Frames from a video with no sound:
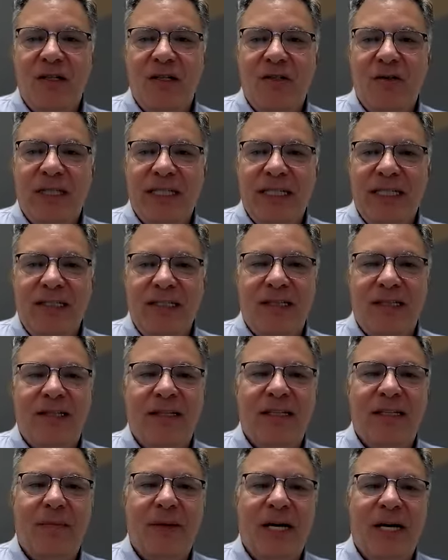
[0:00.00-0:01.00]
do we need to
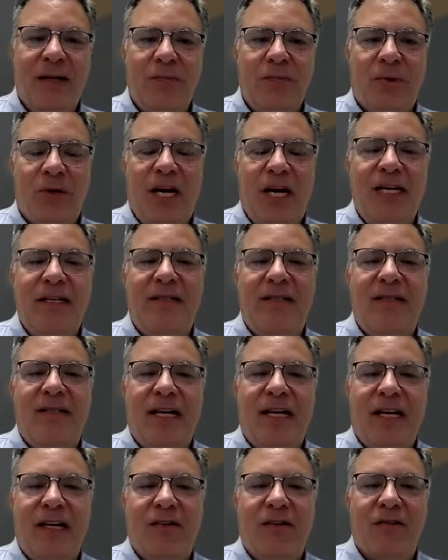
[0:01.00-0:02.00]
think about
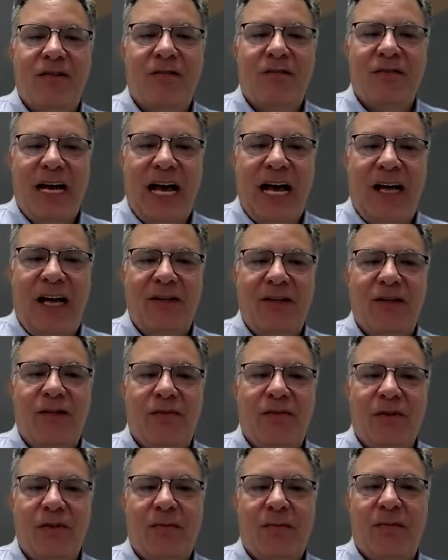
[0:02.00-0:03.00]
pricing or
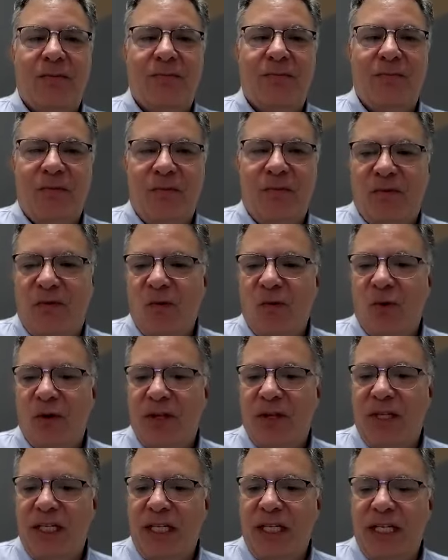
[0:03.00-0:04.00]
value
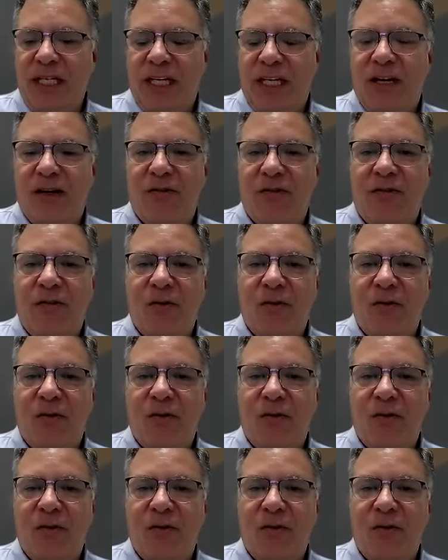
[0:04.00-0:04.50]
for the